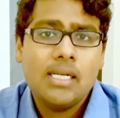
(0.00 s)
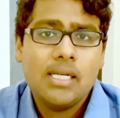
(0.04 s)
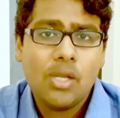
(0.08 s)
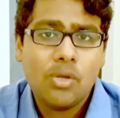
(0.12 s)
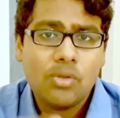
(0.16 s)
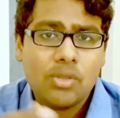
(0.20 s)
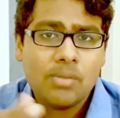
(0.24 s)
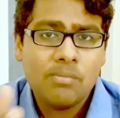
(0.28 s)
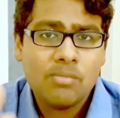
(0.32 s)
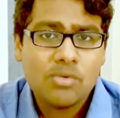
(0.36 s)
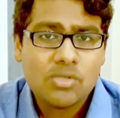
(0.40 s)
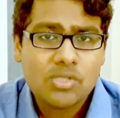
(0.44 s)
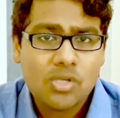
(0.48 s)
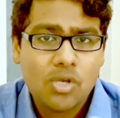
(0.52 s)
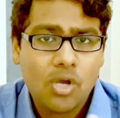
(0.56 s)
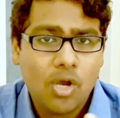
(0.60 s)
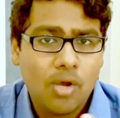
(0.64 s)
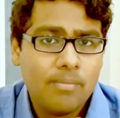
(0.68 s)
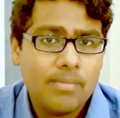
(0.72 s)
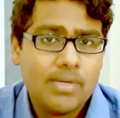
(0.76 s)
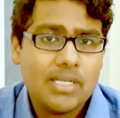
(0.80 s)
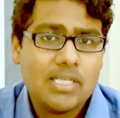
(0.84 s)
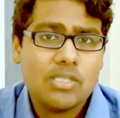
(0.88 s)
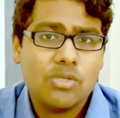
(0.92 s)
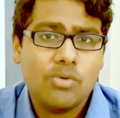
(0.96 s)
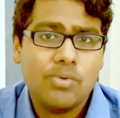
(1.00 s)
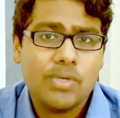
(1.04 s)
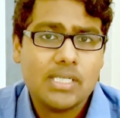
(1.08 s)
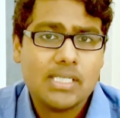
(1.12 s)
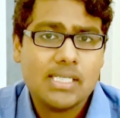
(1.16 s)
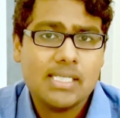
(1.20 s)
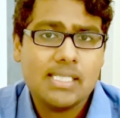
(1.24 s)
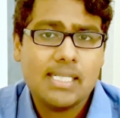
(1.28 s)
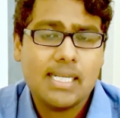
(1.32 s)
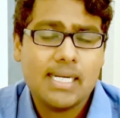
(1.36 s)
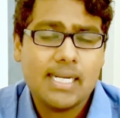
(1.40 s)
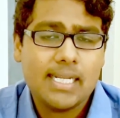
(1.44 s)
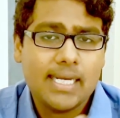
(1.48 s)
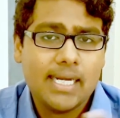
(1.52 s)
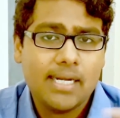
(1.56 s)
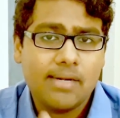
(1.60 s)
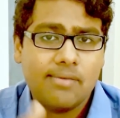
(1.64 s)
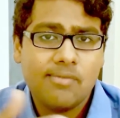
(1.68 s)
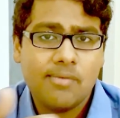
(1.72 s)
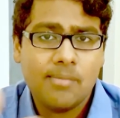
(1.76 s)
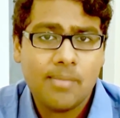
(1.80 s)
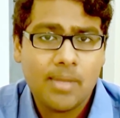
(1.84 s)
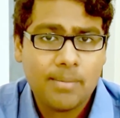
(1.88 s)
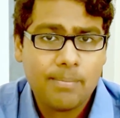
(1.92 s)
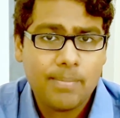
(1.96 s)
Now the most commonest question that I
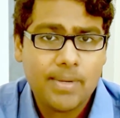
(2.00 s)
get from